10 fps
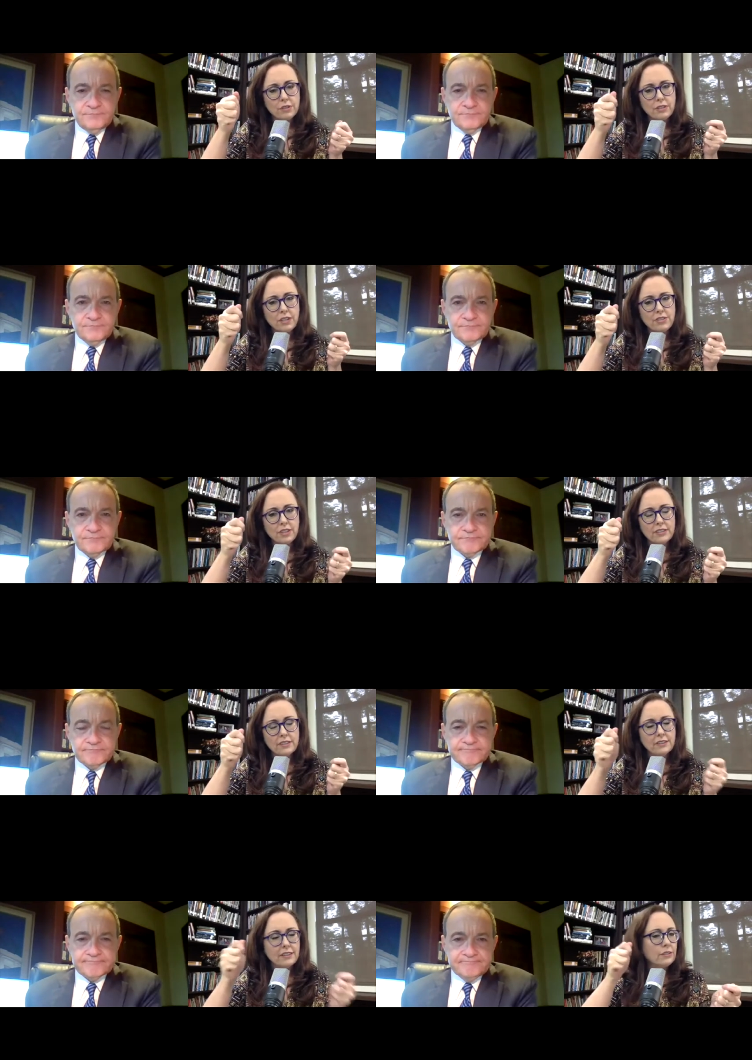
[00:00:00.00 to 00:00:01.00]
Speaker 1: uh, adjust a
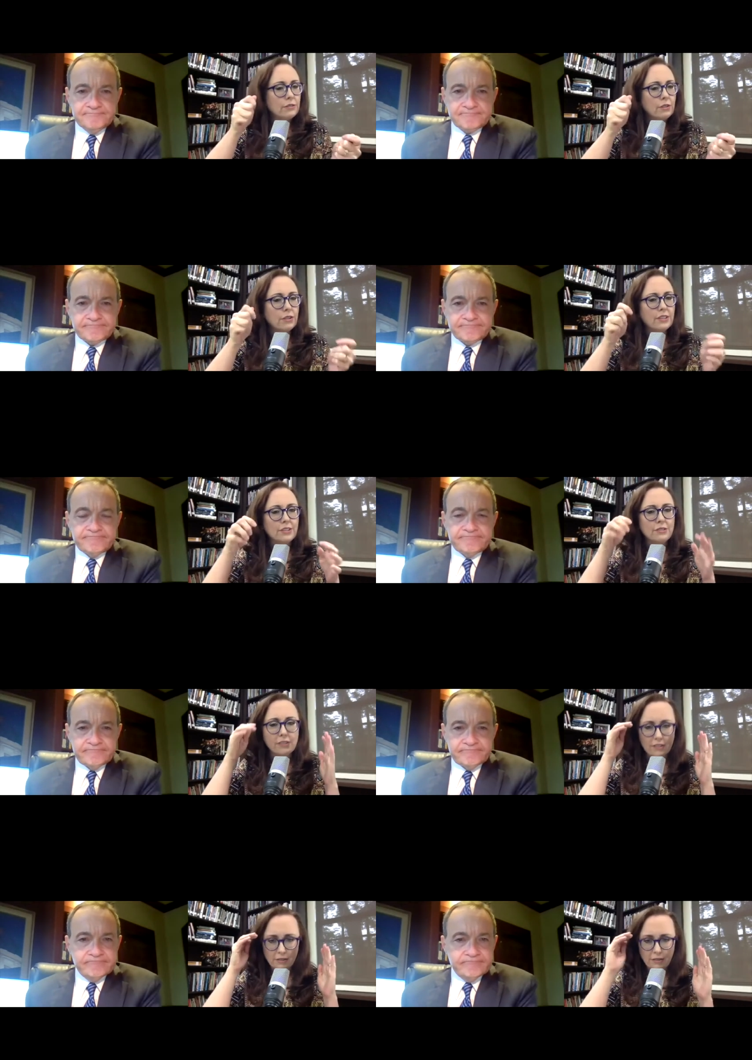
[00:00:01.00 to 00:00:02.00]
little or did you
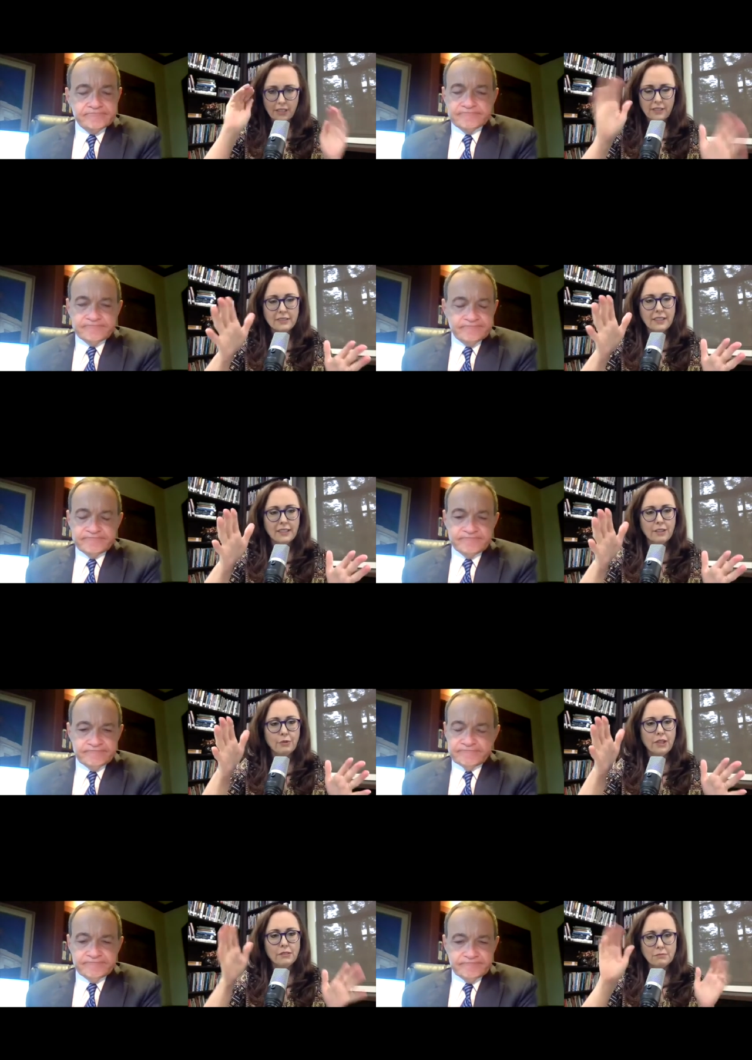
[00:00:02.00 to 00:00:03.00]
just go ahead and say, you know
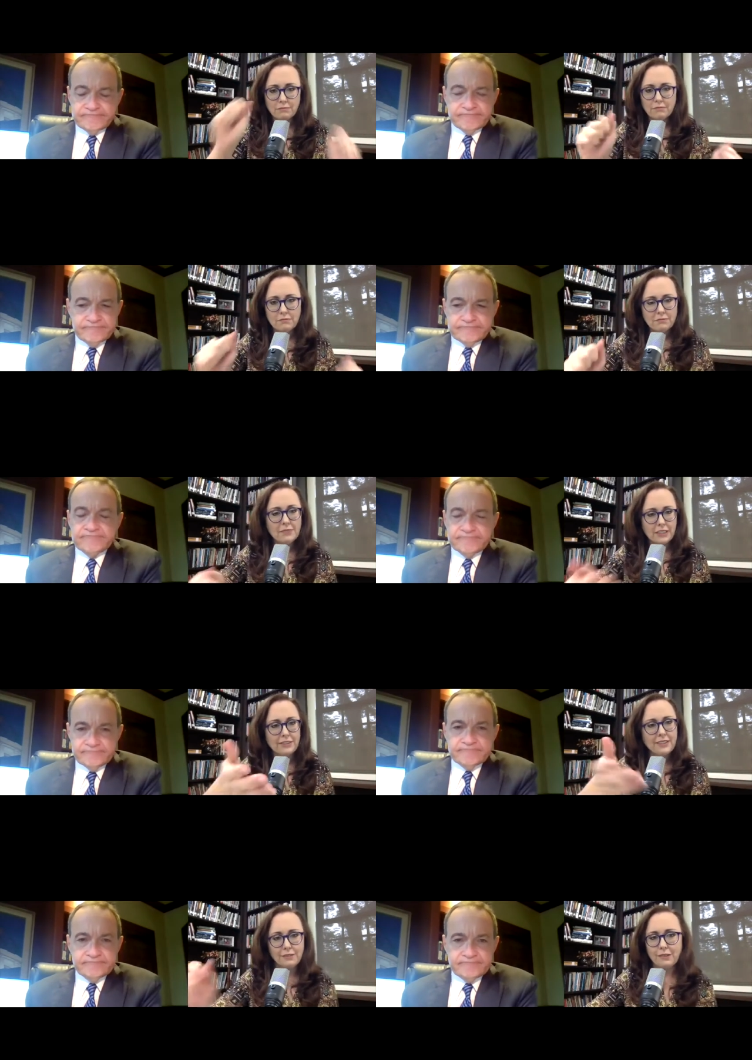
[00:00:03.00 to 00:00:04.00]
what, like you
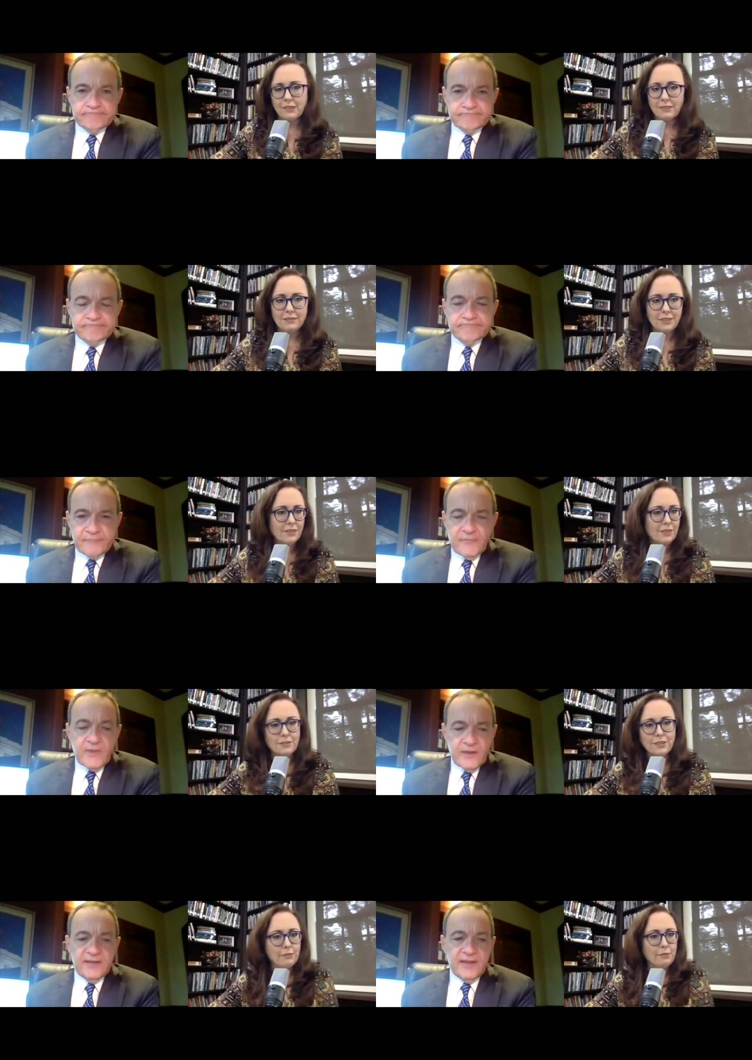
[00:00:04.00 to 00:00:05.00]
said, we, there's
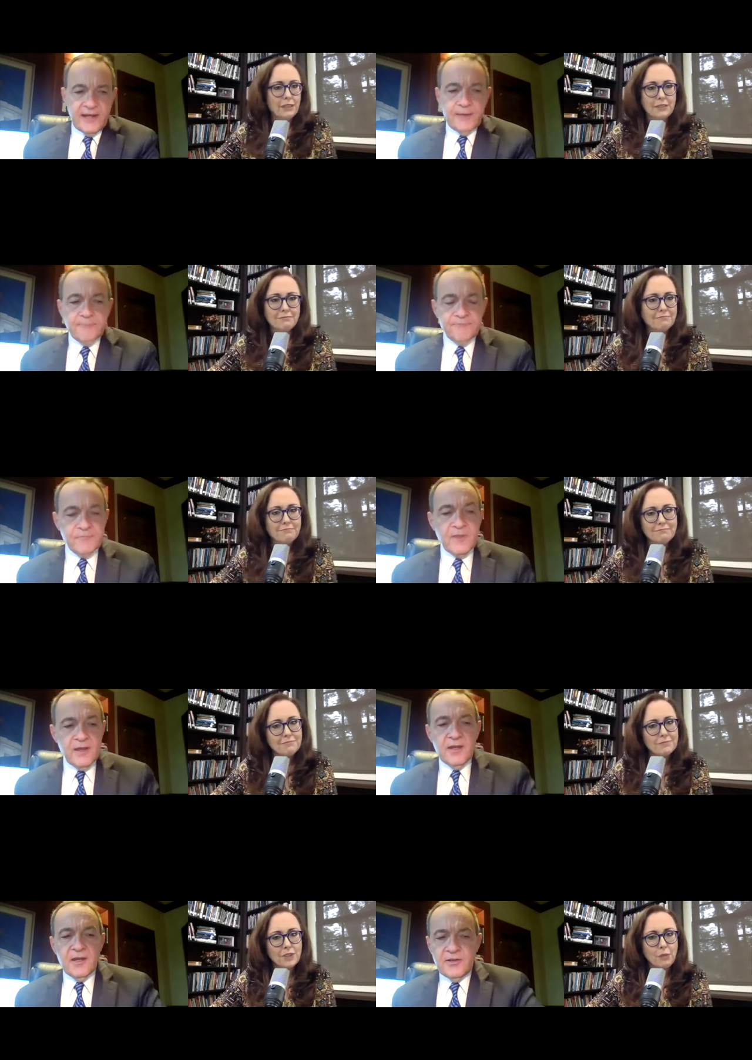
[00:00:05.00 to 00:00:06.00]
still going to be yeah.
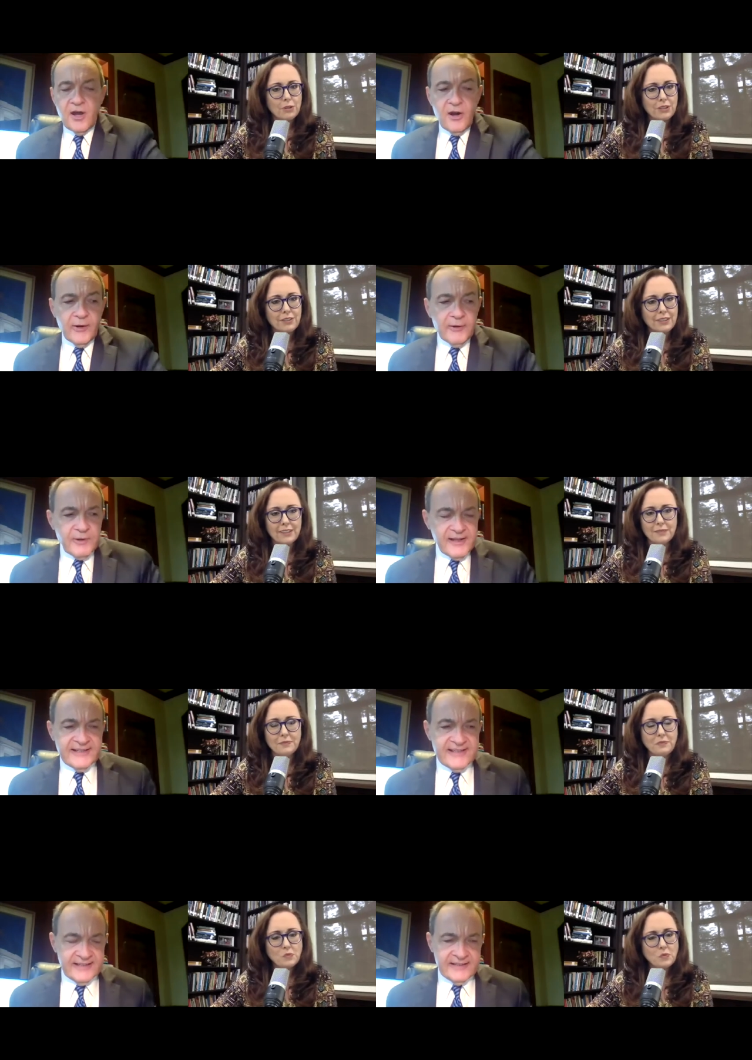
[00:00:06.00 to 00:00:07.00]
Speaker 2: No, it
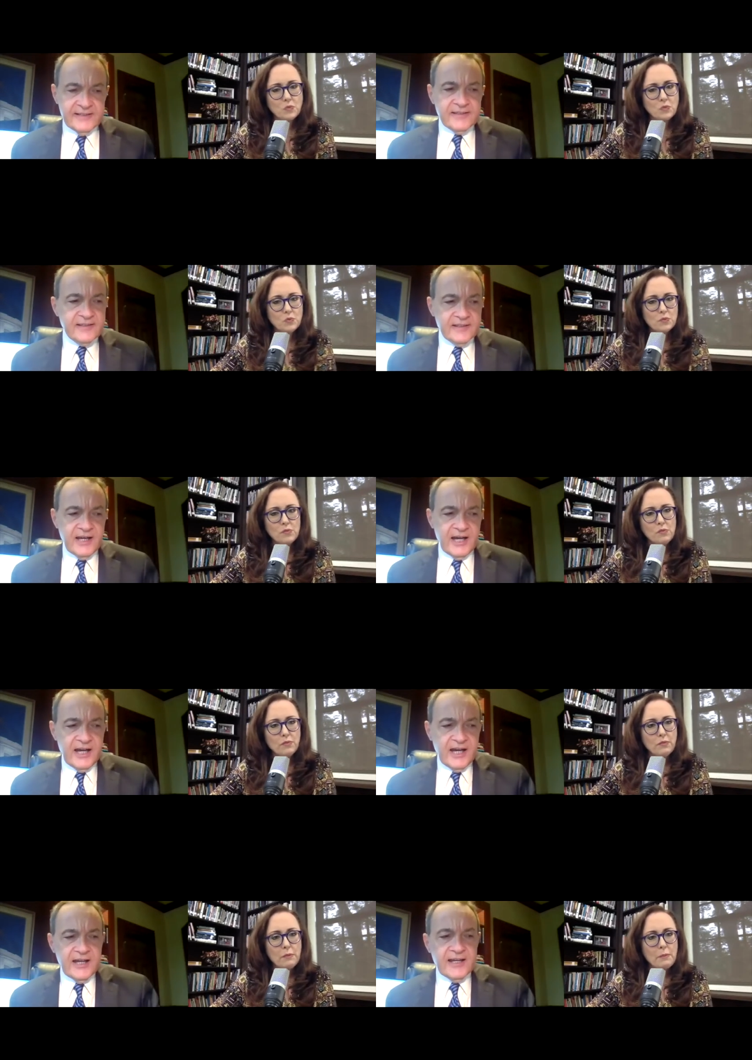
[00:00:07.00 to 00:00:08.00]
really didn't.
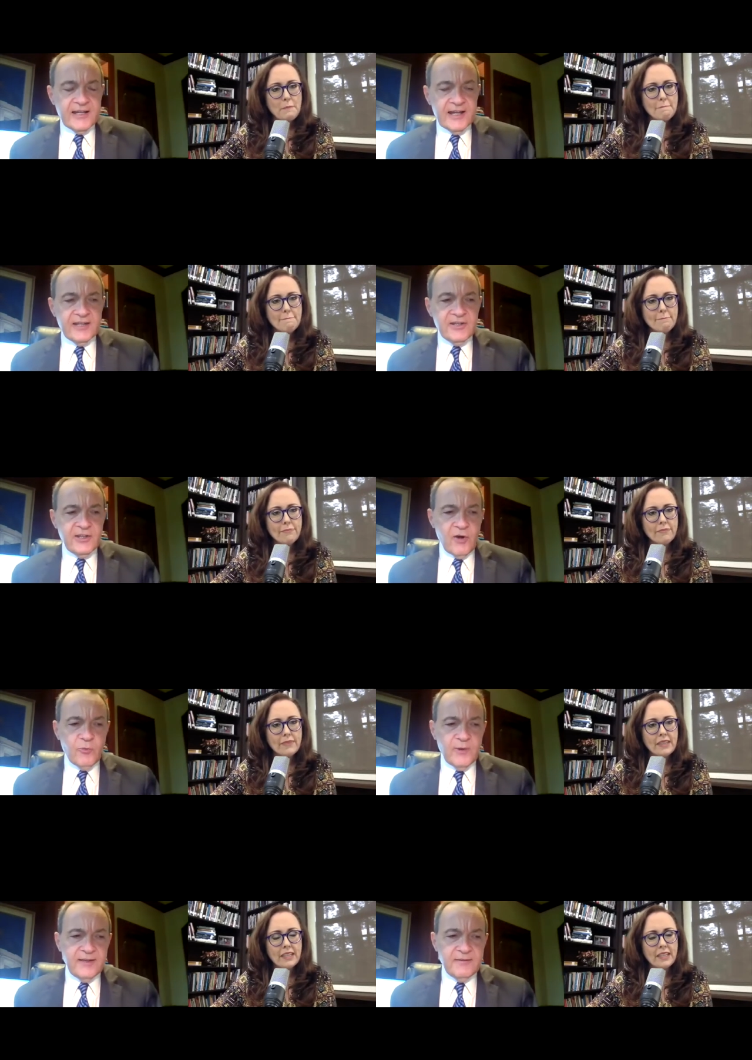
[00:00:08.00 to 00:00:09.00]
Uh, uh, you know,
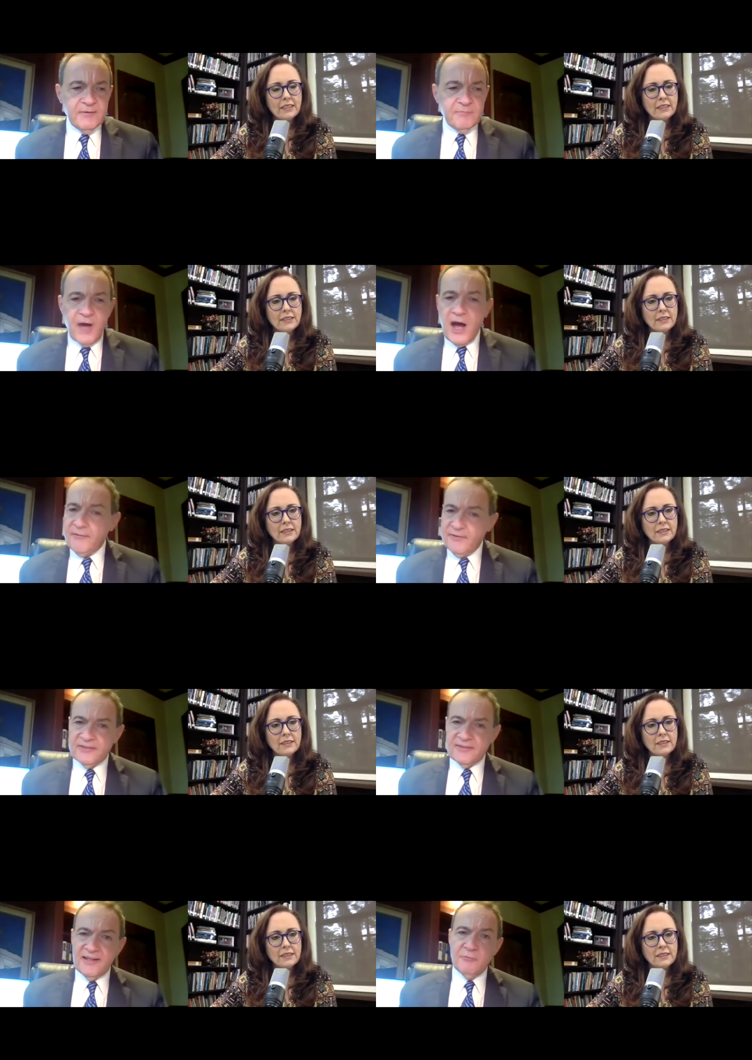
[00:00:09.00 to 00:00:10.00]
we
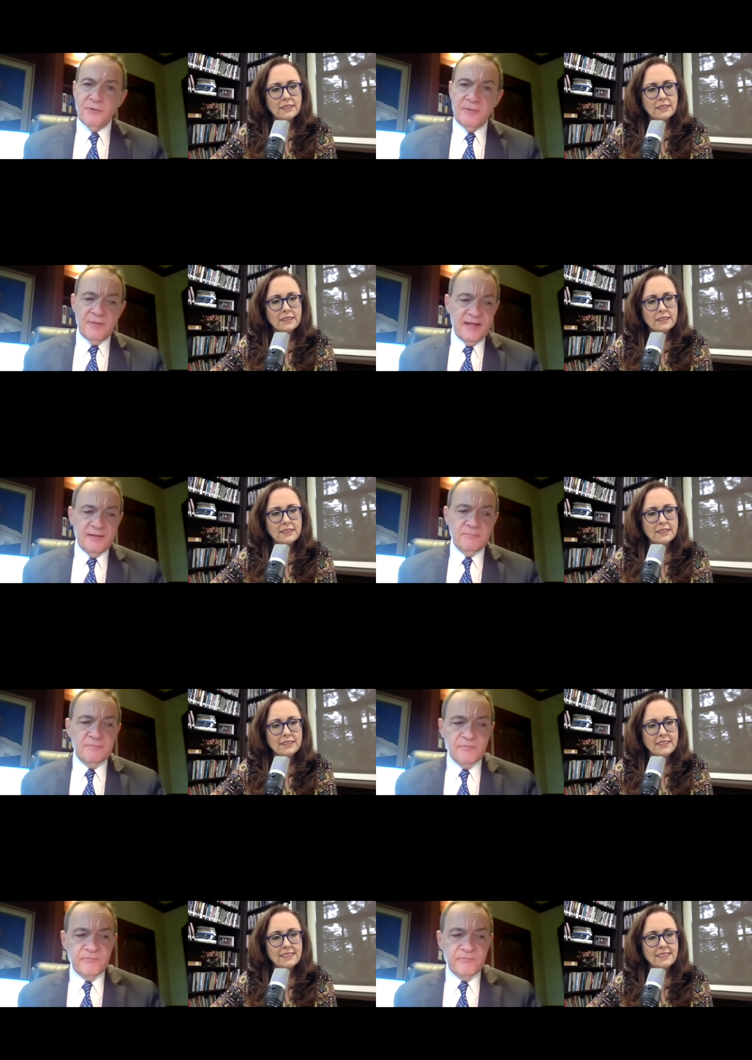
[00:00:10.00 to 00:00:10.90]
obviously we've been